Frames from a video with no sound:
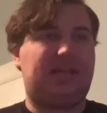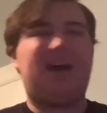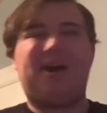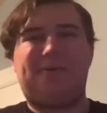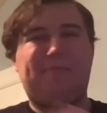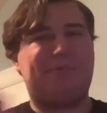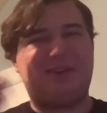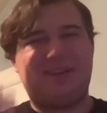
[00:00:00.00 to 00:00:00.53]

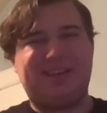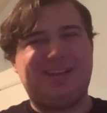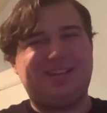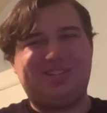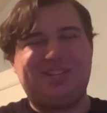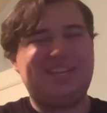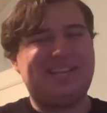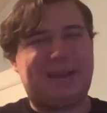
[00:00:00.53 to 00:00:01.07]
Oh,
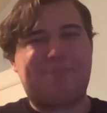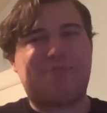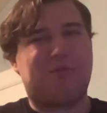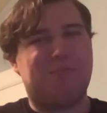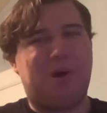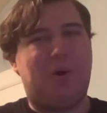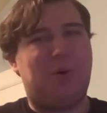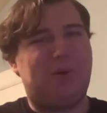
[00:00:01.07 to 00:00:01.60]
she got
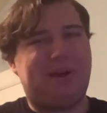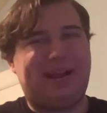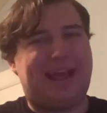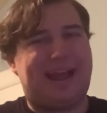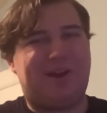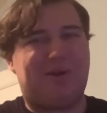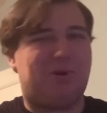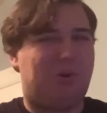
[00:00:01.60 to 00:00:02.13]
promoted
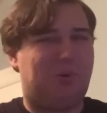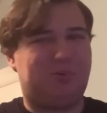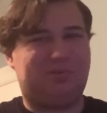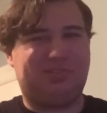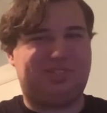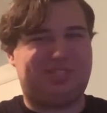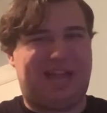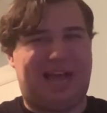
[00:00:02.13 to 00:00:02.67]
at her
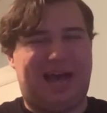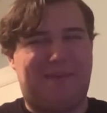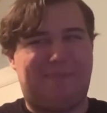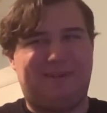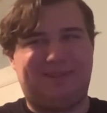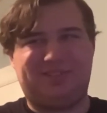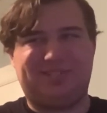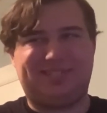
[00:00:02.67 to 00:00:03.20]
old job
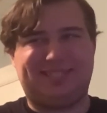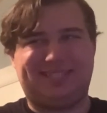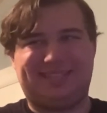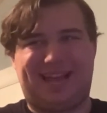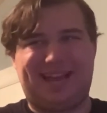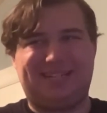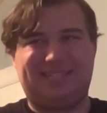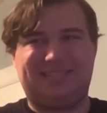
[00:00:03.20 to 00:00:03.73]
and just
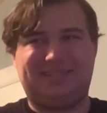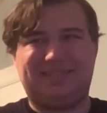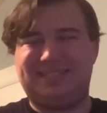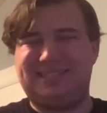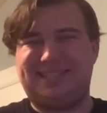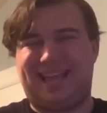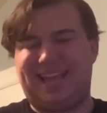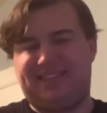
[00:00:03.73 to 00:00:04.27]
decided to
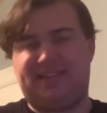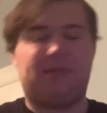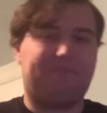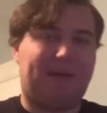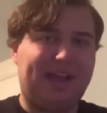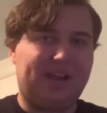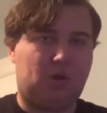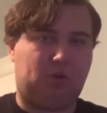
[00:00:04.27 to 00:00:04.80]
stay there.
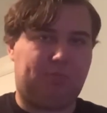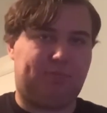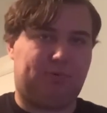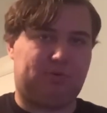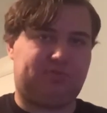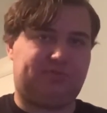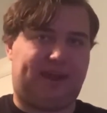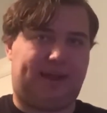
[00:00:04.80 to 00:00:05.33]
I call
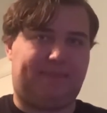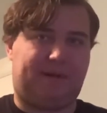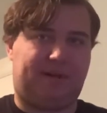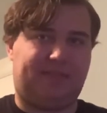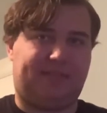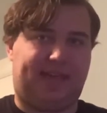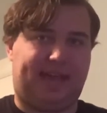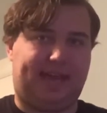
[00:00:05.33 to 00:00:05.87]
bull crap
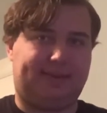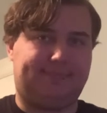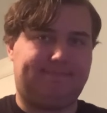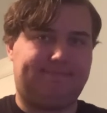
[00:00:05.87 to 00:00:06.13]
on that.